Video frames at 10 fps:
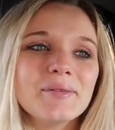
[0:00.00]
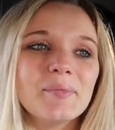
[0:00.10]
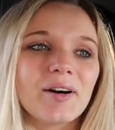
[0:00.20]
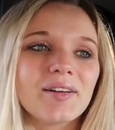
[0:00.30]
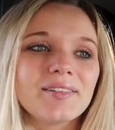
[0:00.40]

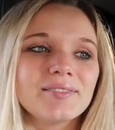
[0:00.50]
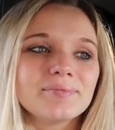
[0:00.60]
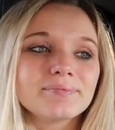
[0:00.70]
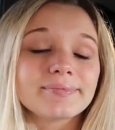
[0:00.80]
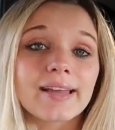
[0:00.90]
but
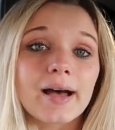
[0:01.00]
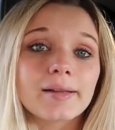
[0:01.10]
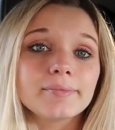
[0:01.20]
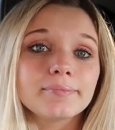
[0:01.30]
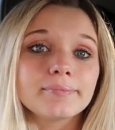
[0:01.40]
not
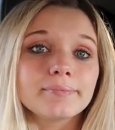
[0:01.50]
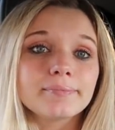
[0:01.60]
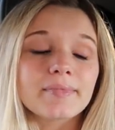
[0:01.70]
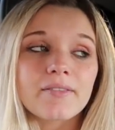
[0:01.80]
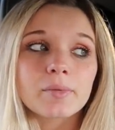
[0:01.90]

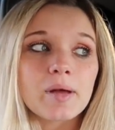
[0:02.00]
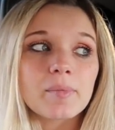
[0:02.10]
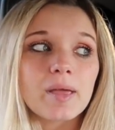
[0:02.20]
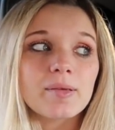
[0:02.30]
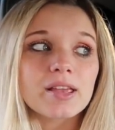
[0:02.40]
having my
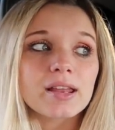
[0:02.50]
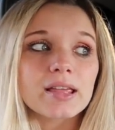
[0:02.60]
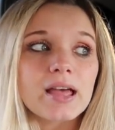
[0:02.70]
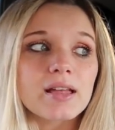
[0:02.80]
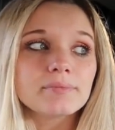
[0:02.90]
baby in it
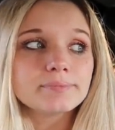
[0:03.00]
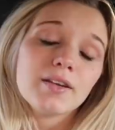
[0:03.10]
yet?